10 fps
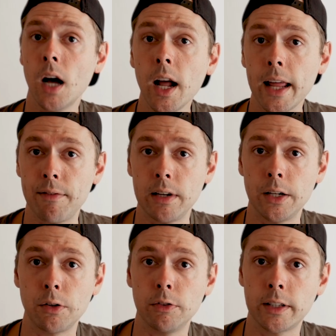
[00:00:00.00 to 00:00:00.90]
not have an
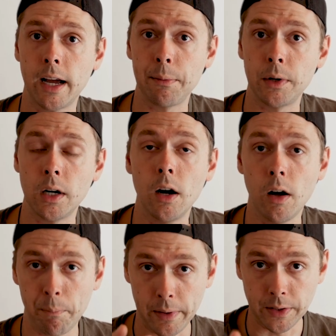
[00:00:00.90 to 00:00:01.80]
interval timer
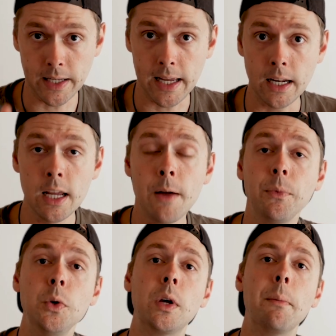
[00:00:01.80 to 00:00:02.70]
built in,
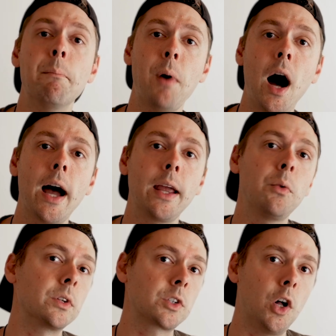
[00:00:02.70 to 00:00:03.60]
you can buy
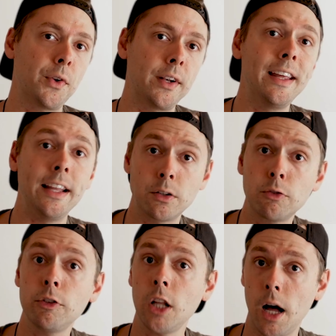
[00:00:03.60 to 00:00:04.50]
what's called an
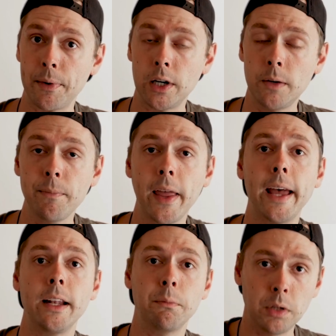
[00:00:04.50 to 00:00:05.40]
intervalometer
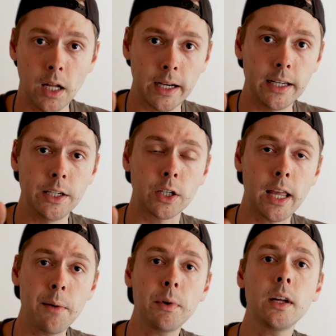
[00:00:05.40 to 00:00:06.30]
and plug it into your
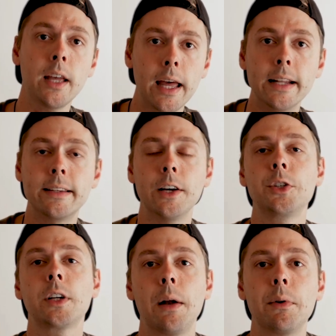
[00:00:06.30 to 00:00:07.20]
camera, and it
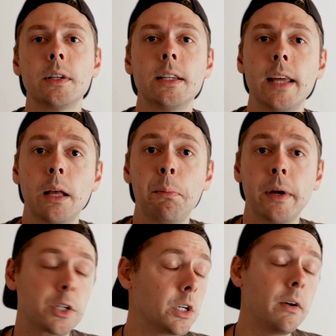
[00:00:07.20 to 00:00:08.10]
tells your camera to take a
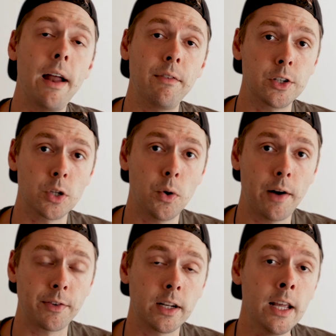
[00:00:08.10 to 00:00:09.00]
picture every so
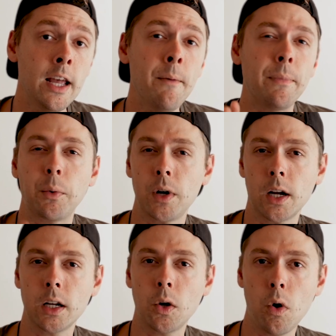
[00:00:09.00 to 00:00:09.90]
often. Now, we're
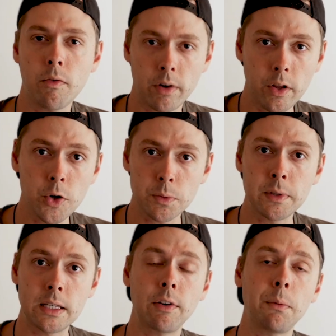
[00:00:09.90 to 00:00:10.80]
not gonna go over those
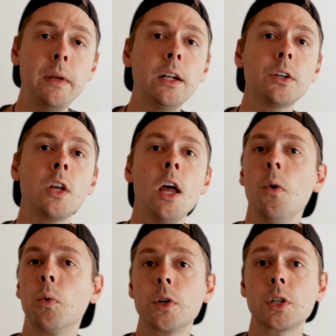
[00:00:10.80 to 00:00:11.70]
specific meters,
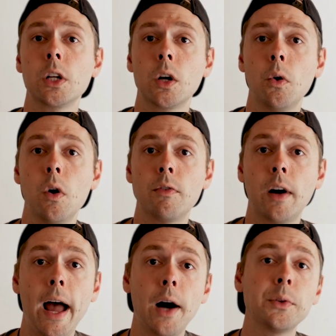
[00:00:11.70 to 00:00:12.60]
we're just gonna go over
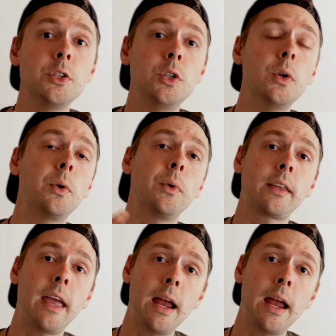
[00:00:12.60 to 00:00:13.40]
how to do it with